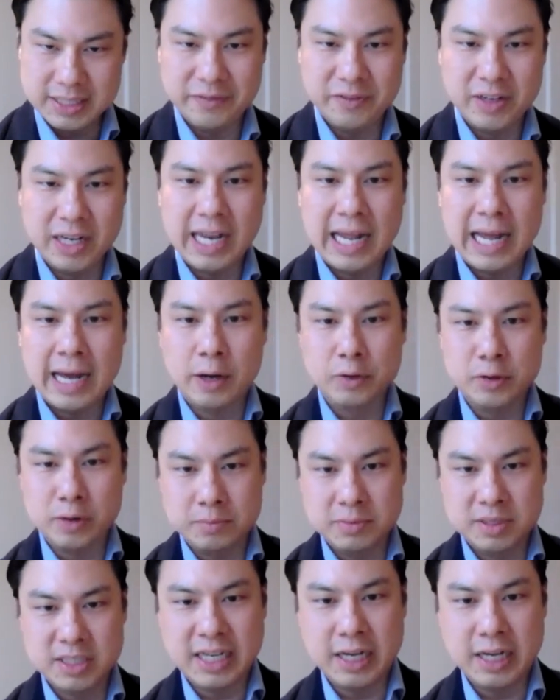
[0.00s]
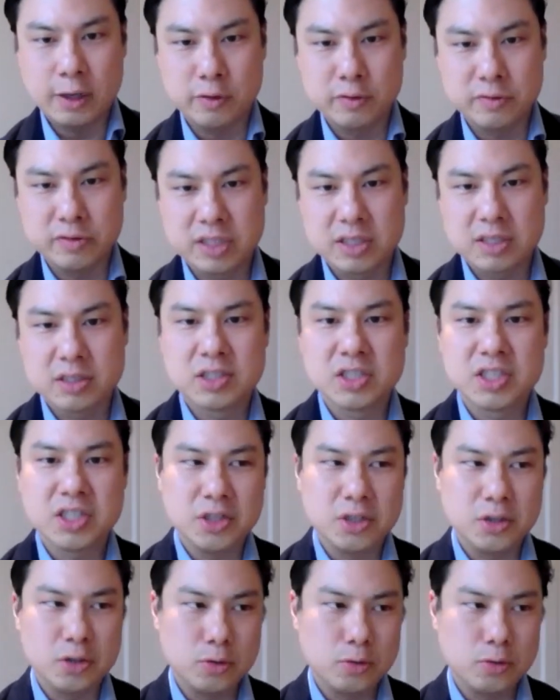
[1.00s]
they've allowed themselves
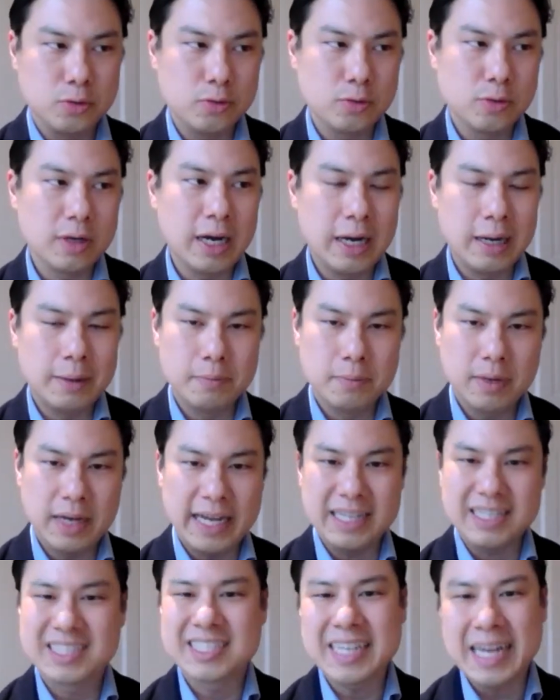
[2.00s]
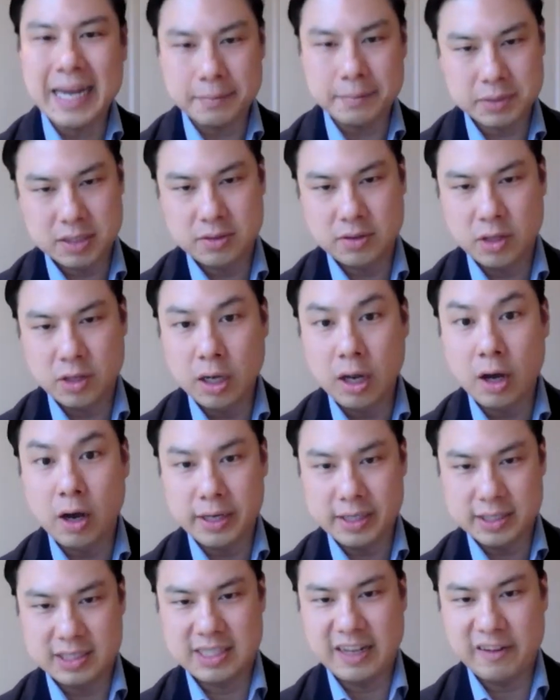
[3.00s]
to accept the
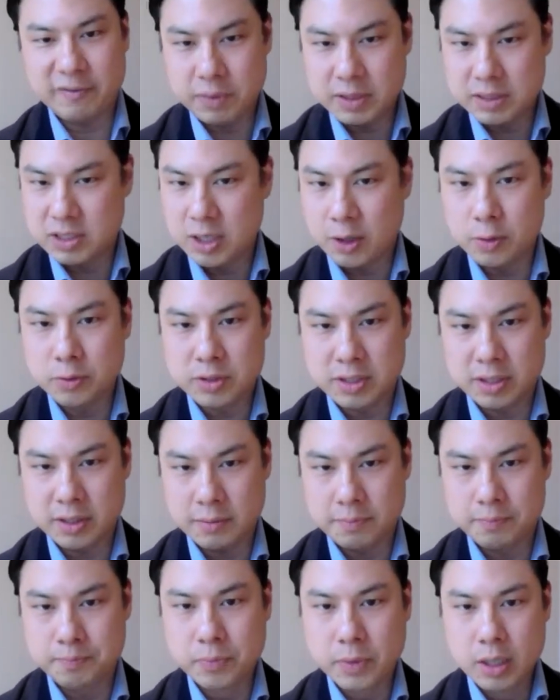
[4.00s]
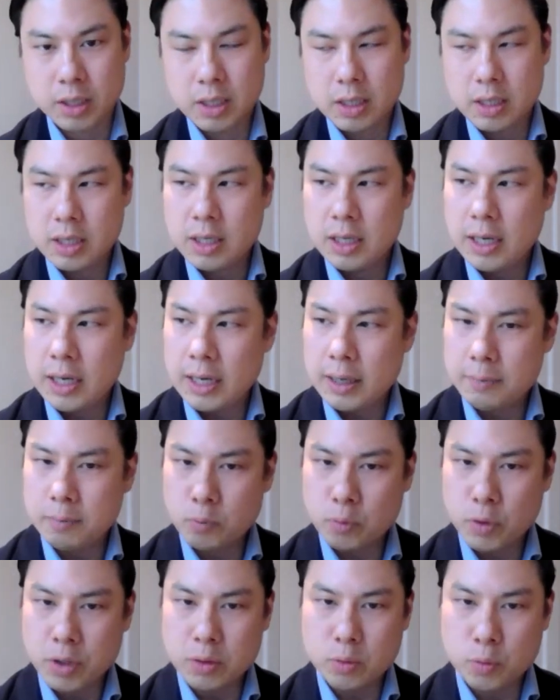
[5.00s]
lies that have been told to them.
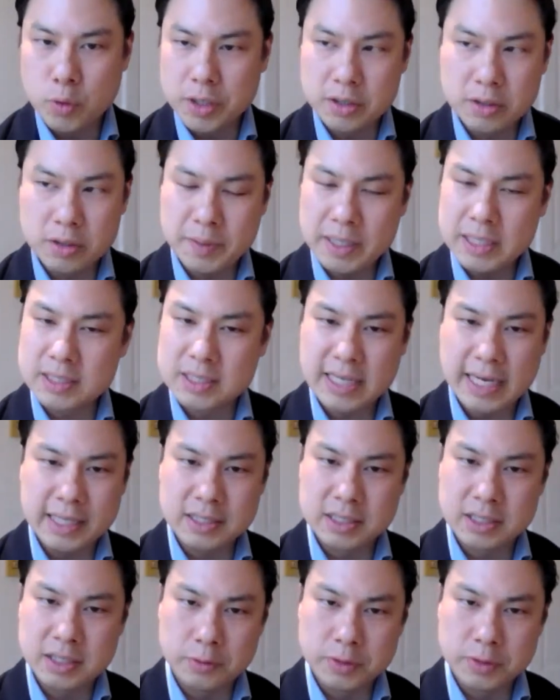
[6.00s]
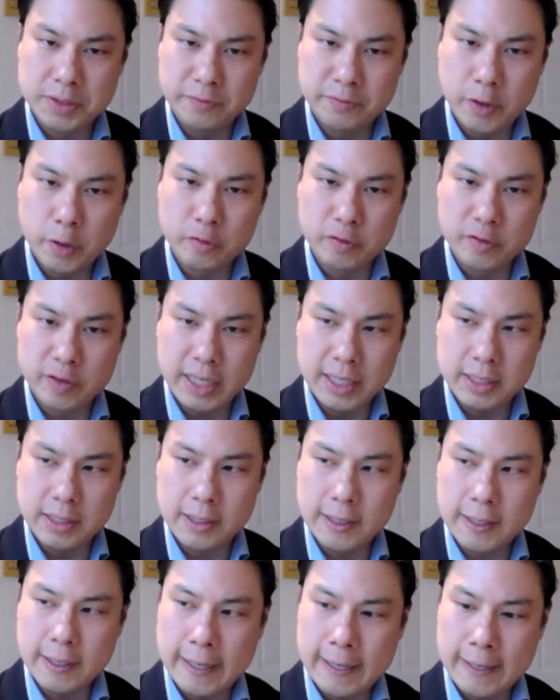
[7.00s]
One of the biggest cases I was involved
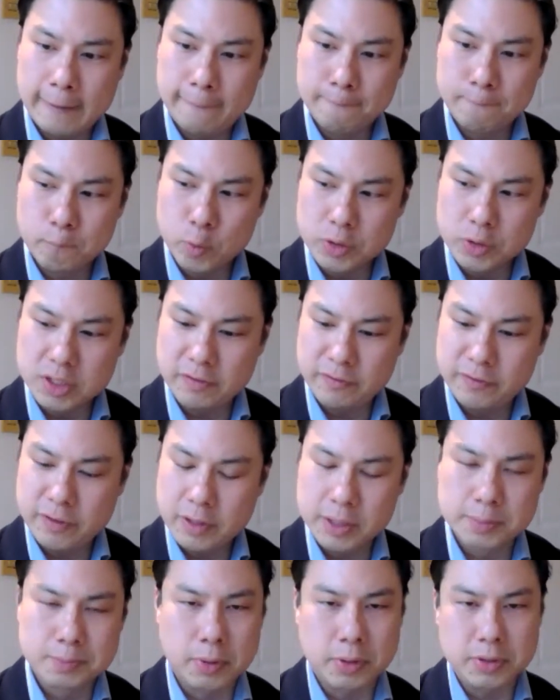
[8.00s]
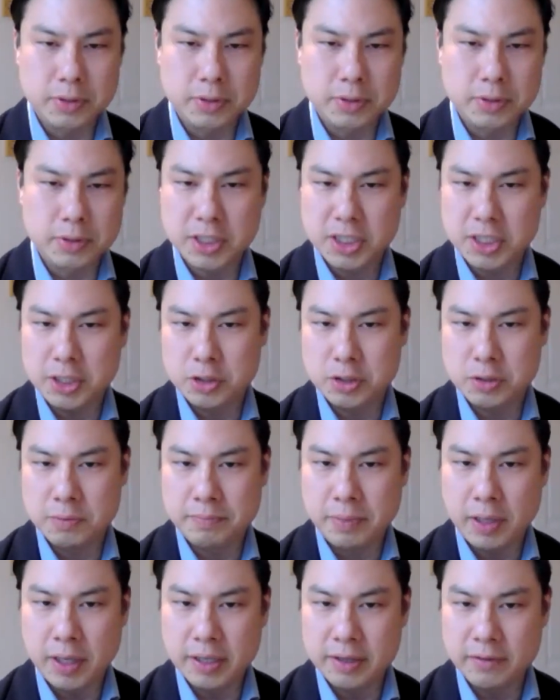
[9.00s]
in was the first
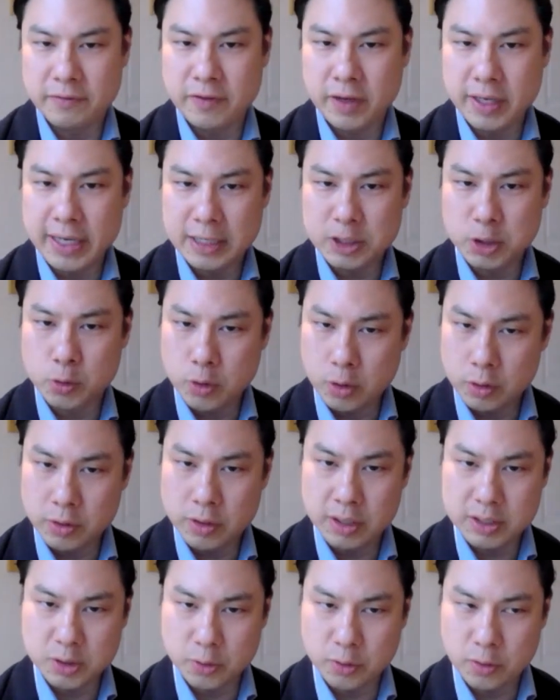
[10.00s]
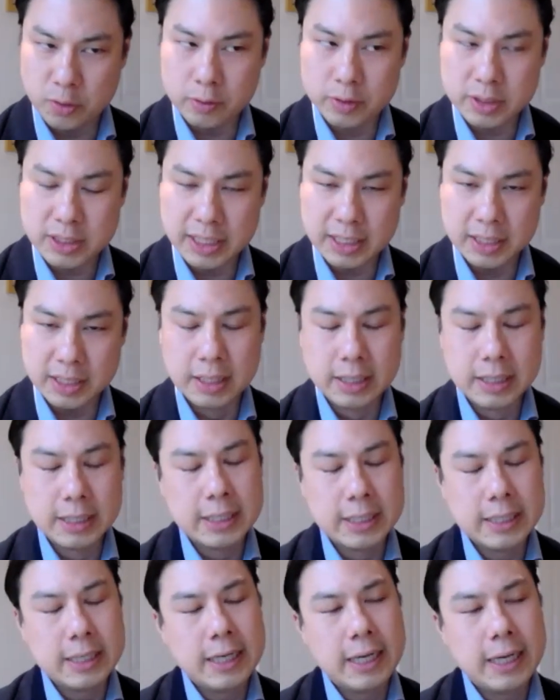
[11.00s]
prosecution by the Financial Conduct Authority,
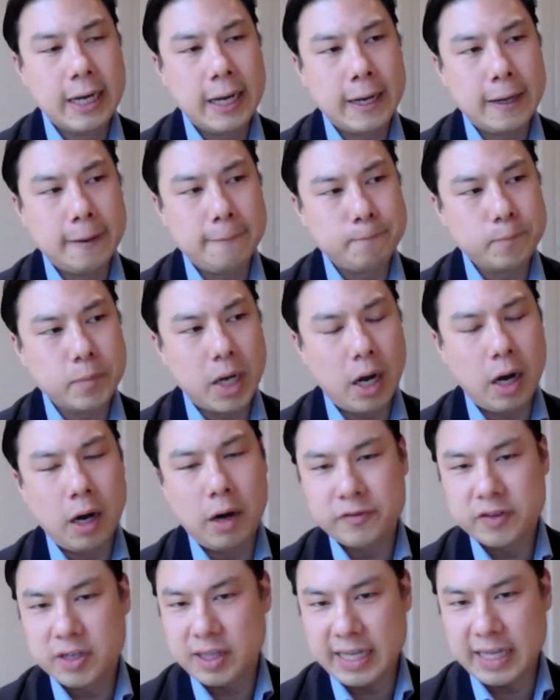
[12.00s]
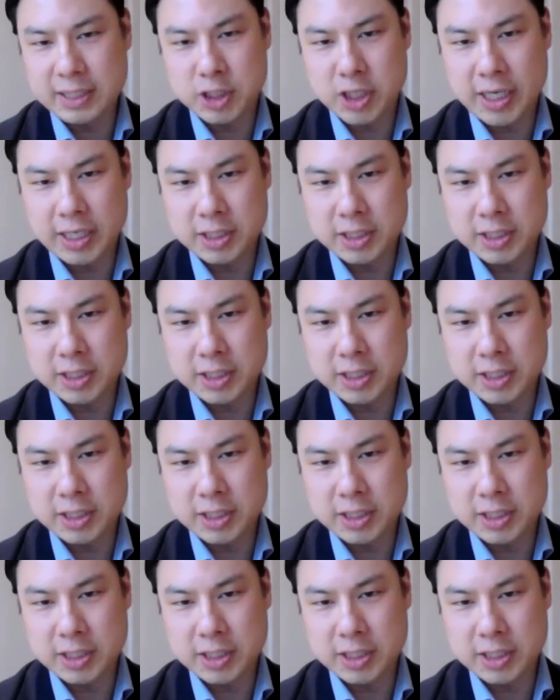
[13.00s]
after they